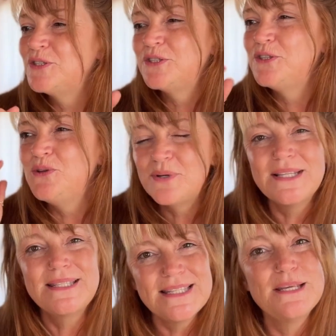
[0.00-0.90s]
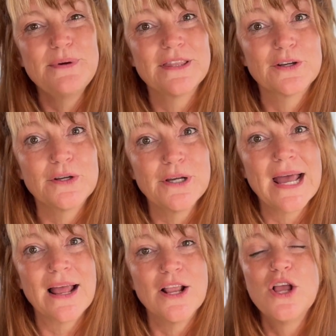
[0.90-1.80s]
You can see what they're good
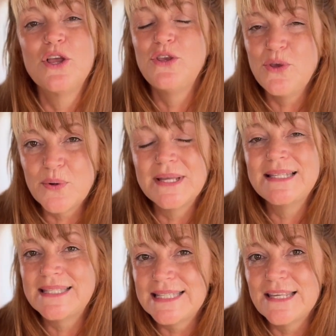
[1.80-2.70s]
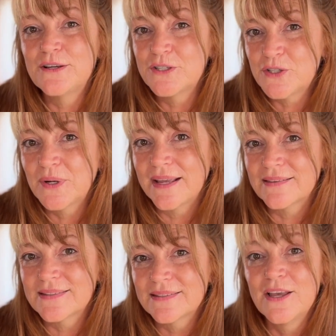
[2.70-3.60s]
at. You can see their
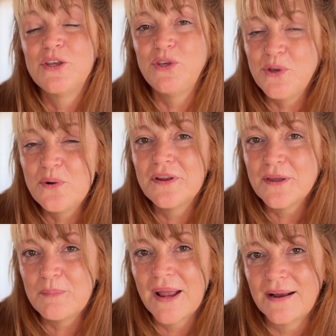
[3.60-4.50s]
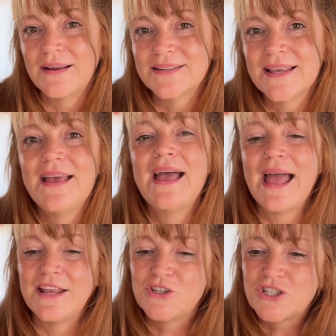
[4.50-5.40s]
strengths. You are their parent,
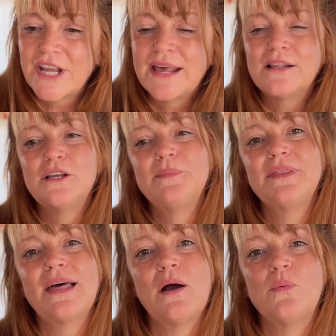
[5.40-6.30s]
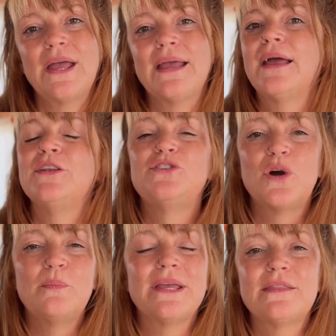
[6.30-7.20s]
and channel them in that way, and
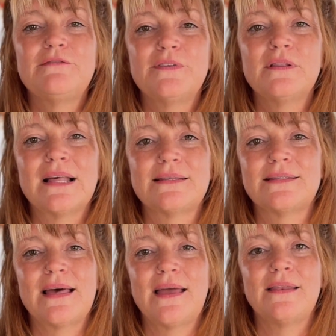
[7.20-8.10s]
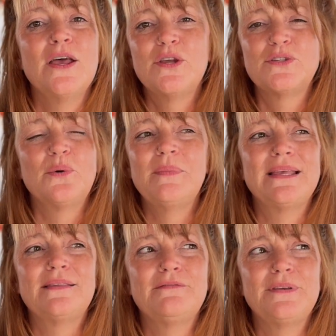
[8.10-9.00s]
don't make them feel less than. Don't make
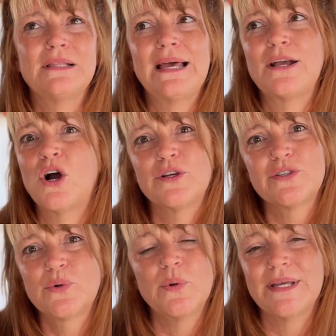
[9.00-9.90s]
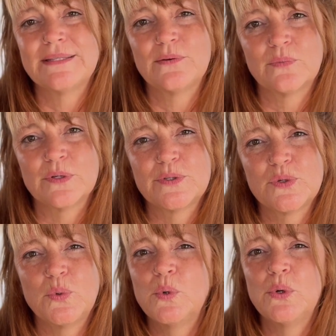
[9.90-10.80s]
them feel like art school isn't real
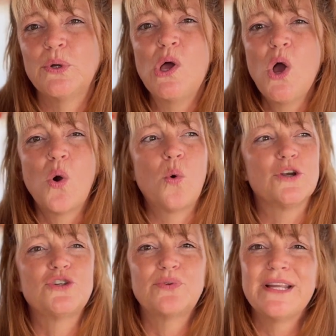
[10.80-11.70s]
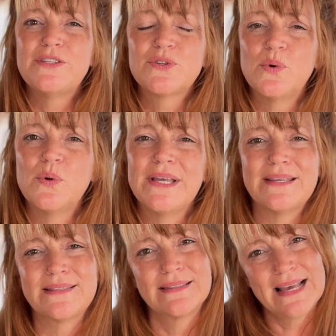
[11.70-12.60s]
school or trade school
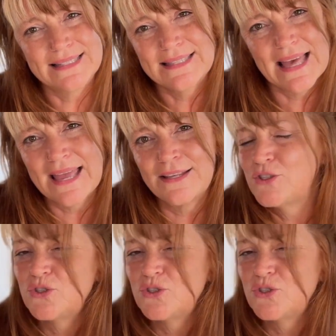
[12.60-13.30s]
is less than.